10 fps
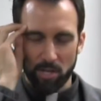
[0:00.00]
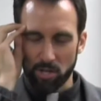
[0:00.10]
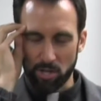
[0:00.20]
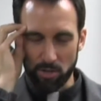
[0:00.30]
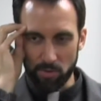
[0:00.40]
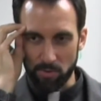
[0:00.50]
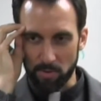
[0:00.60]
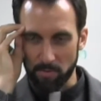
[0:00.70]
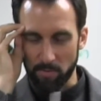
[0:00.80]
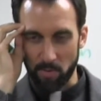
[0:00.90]
Shoot,
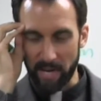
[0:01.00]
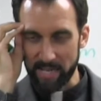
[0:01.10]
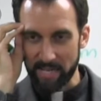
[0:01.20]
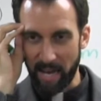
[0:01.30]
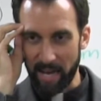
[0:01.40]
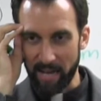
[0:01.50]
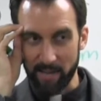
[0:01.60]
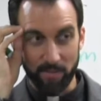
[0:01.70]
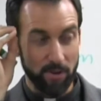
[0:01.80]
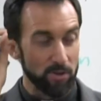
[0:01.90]
when I
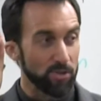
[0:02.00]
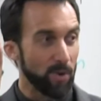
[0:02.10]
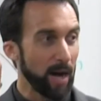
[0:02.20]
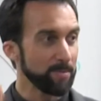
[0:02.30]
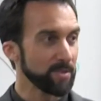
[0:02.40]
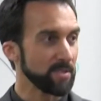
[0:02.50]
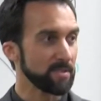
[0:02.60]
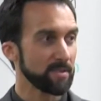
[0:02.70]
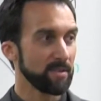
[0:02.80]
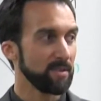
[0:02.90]
die, there are two options.